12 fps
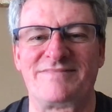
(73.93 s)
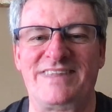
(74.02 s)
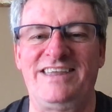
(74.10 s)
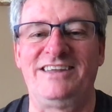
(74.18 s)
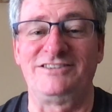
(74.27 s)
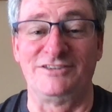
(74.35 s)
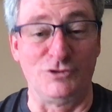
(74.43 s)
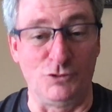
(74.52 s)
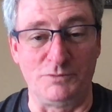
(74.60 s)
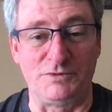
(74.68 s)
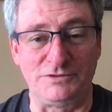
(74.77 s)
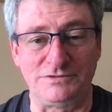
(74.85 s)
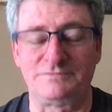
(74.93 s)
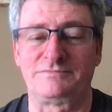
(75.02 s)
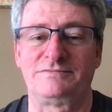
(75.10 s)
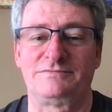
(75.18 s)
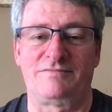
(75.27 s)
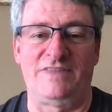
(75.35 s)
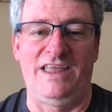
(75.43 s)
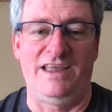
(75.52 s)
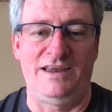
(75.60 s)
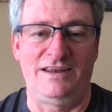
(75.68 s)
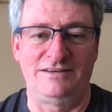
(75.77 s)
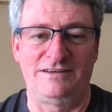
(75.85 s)
it's doable.
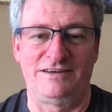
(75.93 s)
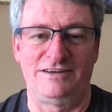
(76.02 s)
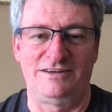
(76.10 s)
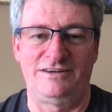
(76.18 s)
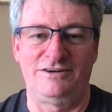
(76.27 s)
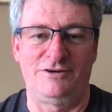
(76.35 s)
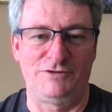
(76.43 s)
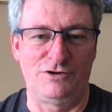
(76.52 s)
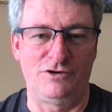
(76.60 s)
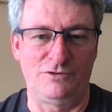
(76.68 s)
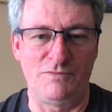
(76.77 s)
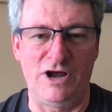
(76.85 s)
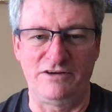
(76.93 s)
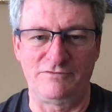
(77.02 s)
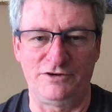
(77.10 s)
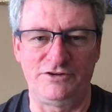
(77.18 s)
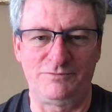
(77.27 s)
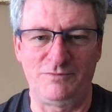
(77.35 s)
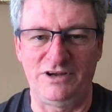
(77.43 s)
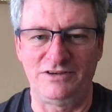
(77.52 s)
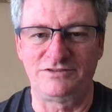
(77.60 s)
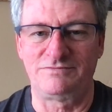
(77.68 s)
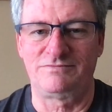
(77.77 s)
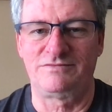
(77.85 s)
And, if you go to mindfulness
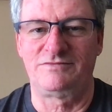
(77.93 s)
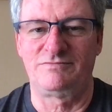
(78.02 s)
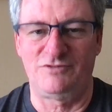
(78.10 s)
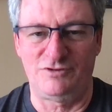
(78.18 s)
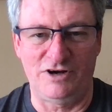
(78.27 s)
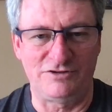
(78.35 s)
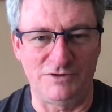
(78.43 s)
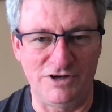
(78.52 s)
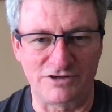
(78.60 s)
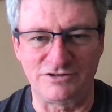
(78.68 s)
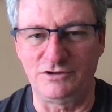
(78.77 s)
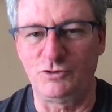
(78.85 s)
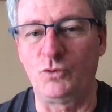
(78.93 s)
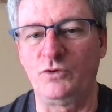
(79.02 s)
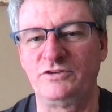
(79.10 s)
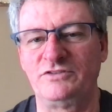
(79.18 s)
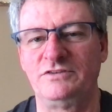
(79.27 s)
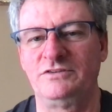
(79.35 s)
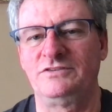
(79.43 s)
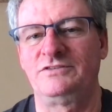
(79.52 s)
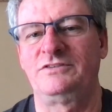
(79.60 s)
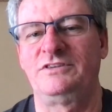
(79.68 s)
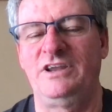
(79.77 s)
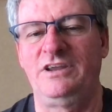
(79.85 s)
based stress reduction
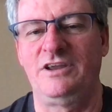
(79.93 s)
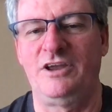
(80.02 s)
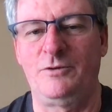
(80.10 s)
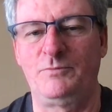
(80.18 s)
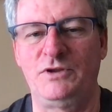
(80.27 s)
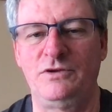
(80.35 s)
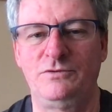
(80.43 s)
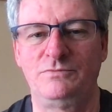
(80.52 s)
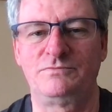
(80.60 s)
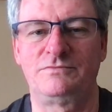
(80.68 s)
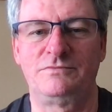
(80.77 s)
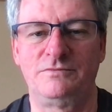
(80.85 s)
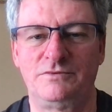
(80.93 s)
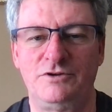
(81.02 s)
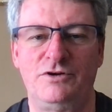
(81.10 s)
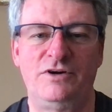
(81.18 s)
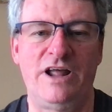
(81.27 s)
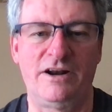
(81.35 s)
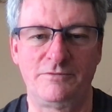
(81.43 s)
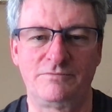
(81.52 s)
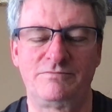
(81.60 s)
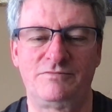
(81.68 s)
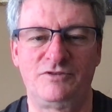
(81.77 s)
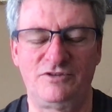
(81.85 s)
courses, they help you learn how to
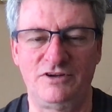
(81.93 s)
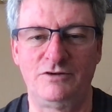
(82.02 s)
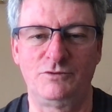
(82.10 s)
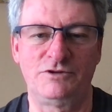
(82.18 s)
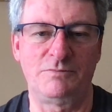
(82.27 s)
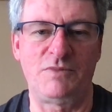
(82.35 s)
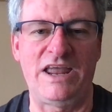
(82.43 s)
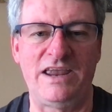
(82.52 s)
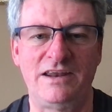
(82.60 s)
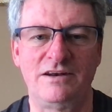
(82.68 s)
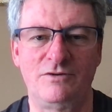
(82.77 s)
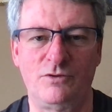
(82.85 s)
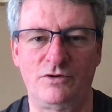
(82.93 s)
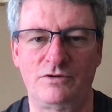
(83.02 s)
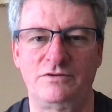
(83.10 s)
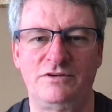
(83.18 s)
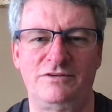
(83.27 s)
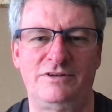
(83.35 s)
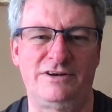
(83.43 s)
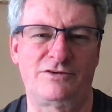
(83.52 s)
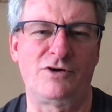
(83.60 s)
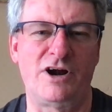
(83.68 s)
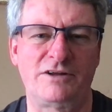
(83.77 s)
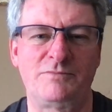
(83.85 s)
sit with the pain or, like
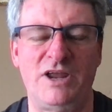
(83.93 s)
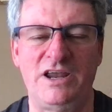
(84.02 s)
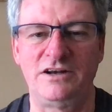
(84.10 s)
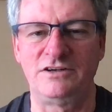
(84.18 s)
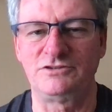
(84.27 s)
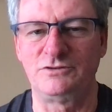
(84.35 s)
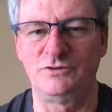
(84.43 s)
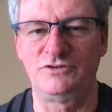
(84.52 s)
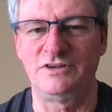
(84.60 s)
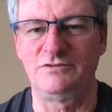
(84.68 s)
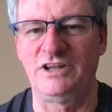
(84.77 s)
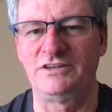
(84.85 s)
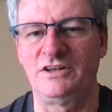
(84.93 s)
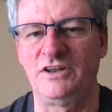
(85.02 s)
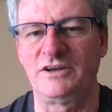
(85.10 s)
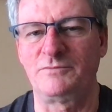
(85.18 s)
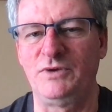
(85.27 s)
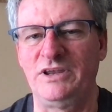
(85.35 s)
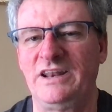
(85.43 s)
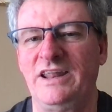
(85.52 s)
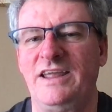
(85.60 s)
chronic pain issues and the like. But,